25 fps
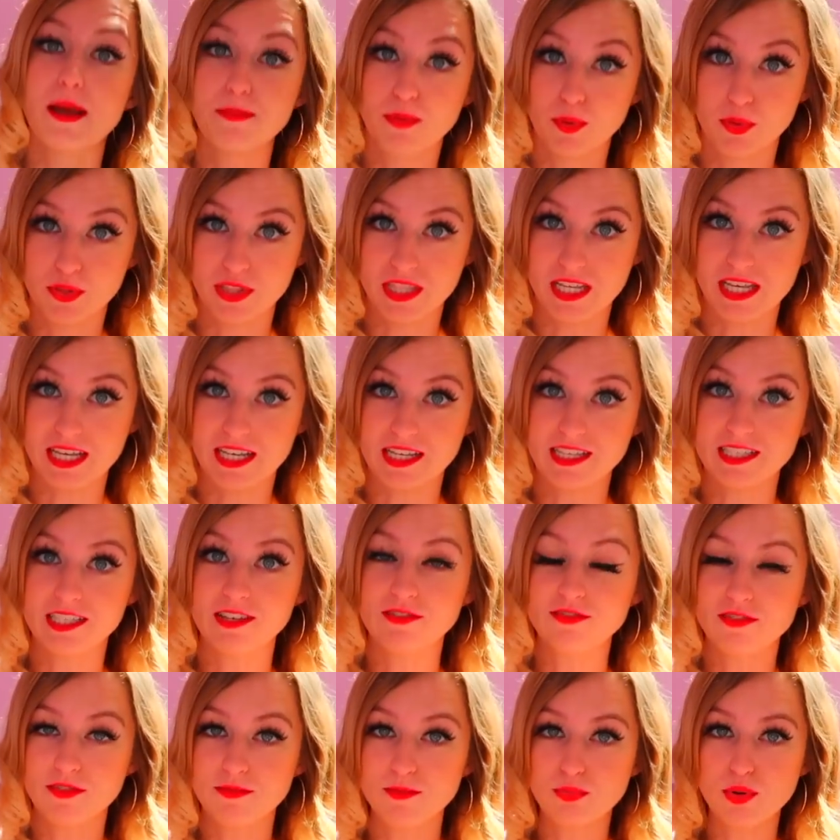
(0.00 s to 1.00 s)
I bought these
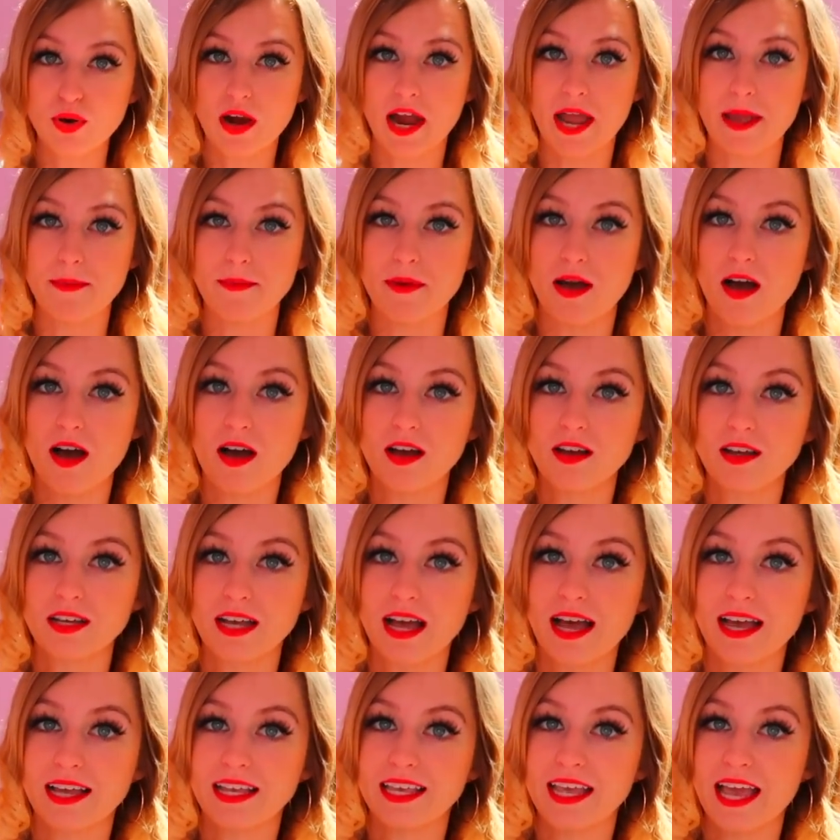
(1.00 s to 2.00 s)
from Primark,
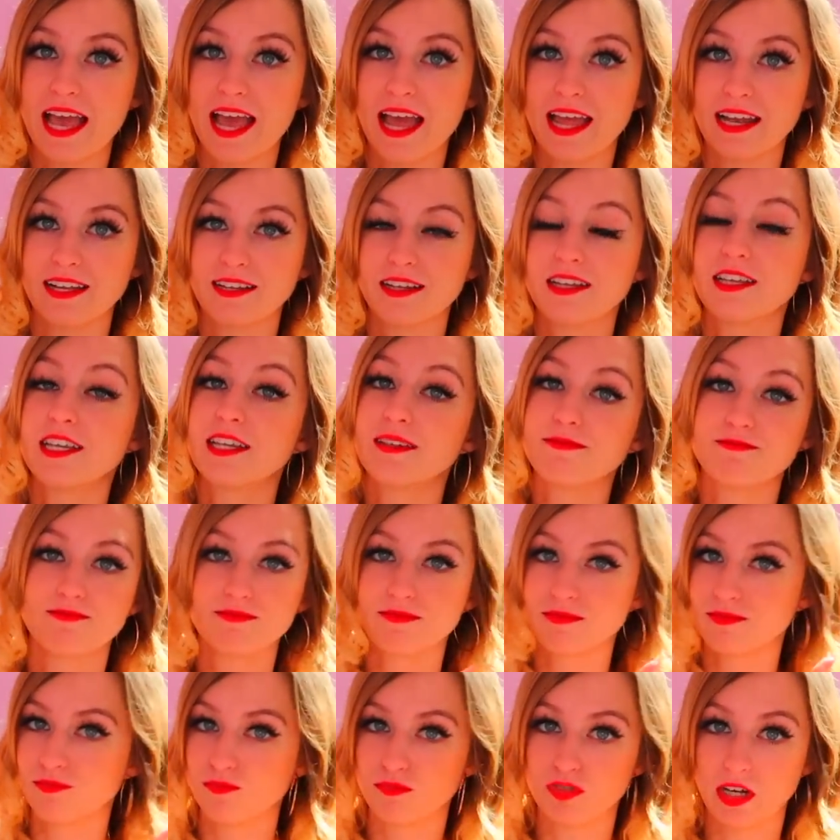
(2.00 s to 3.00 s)
again.
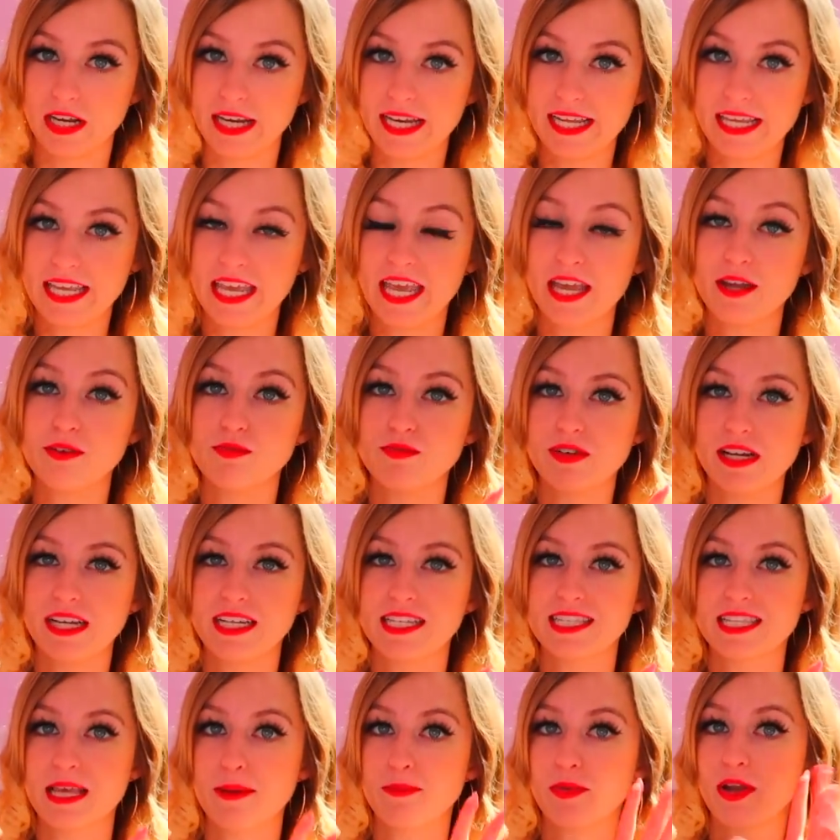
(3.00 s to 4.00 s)
Really cute,
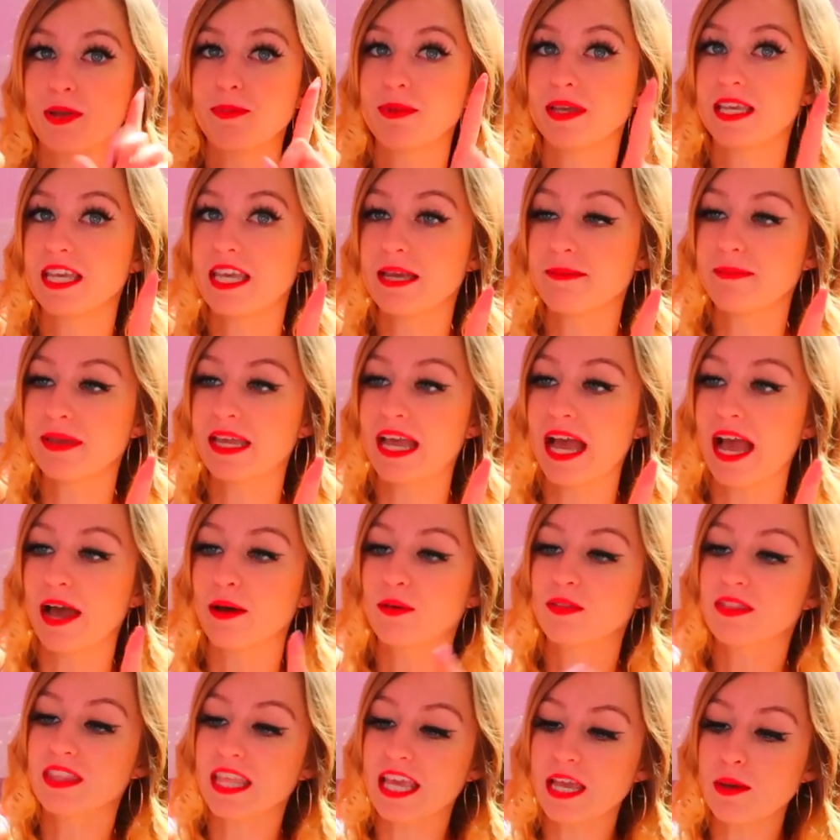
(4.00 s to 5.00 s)
really summery, but hear me
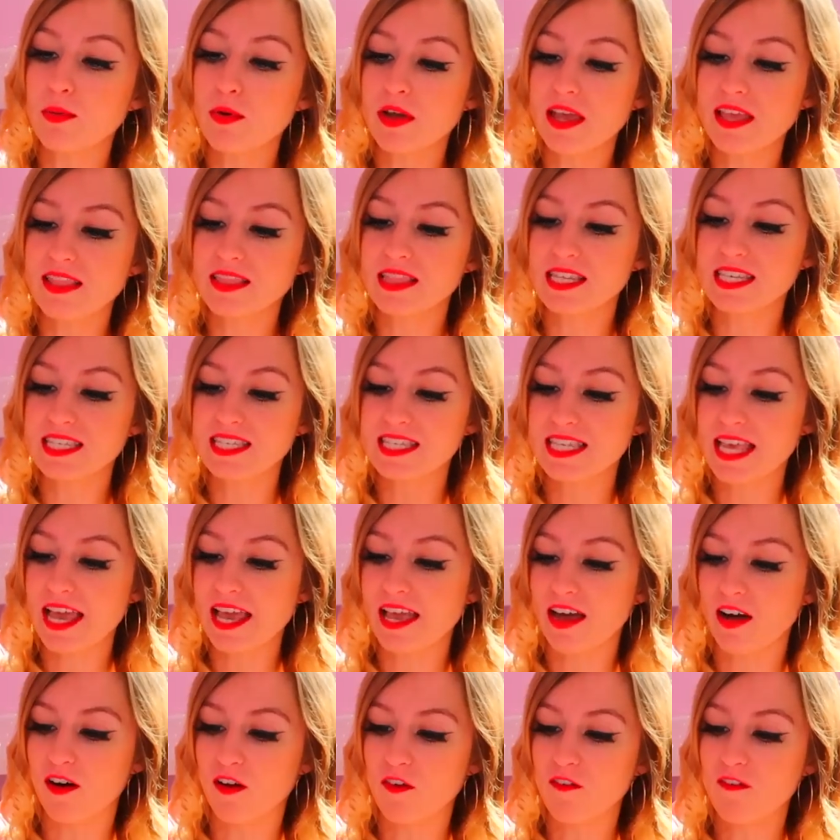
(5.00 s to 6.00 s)
out. They were in the
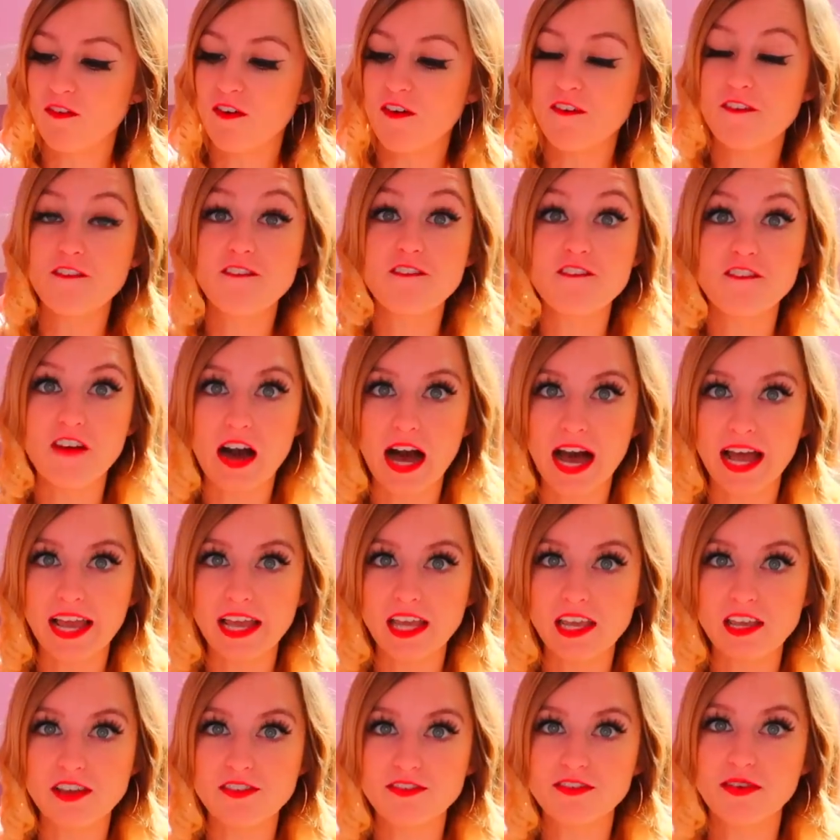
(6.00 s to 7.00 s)
sale for
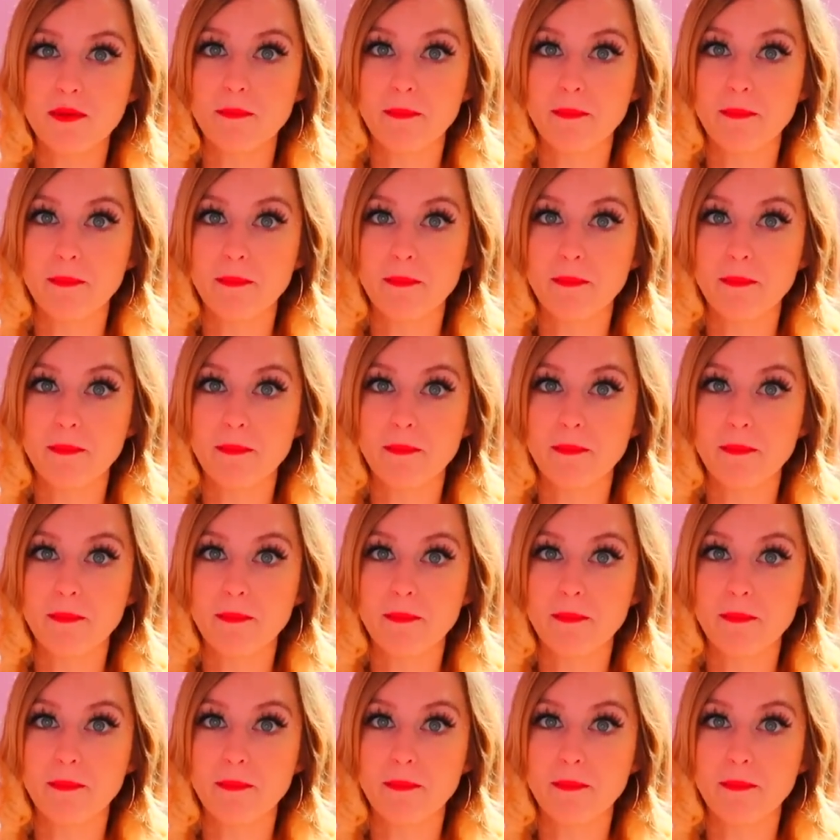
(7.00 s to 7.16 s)
£5.